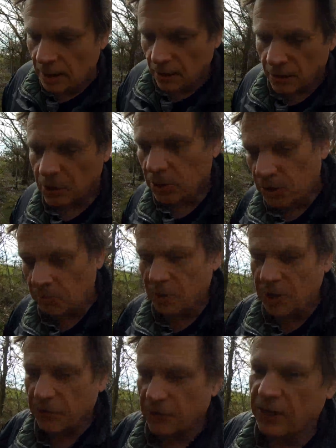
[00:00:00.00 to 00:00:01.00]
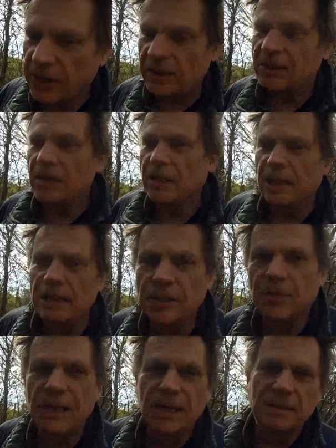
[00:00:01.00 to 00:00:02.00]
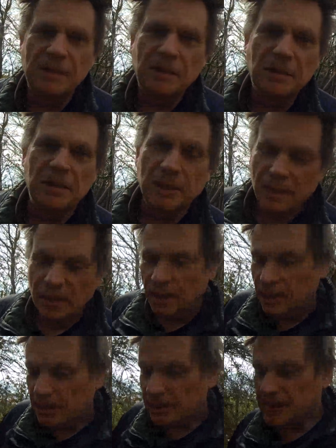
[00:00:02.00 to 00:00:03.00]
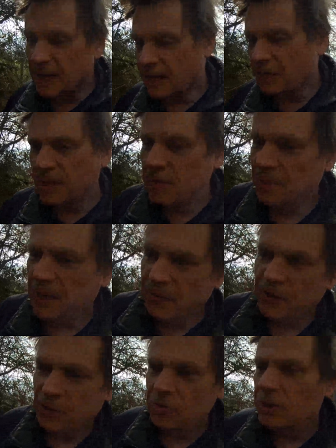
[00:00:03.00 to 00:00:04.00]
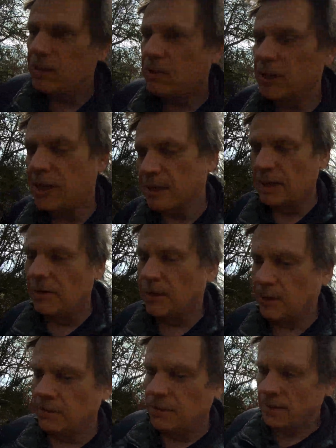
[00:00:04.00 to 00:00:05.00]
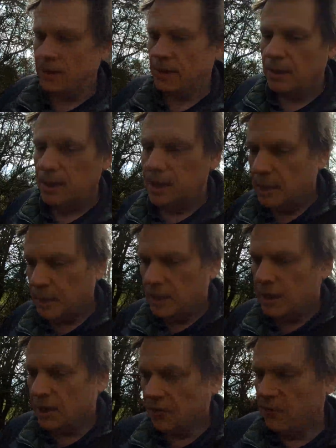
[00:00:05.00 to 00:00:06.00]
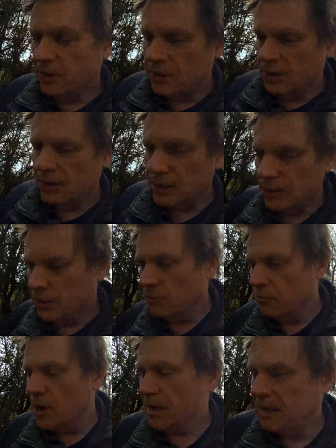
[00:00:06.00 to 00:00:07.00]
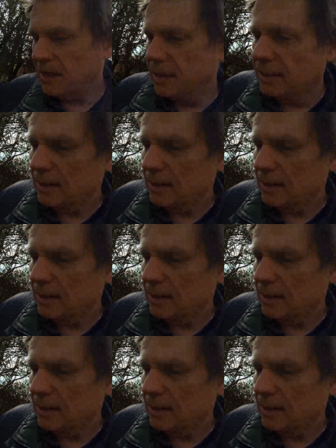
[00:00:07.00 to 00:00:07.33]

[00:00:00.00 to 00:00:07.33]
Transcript: cookbook of the things I like to eat. Is that going to be beneficial to anybody? I don't know. Kind of fun to write it,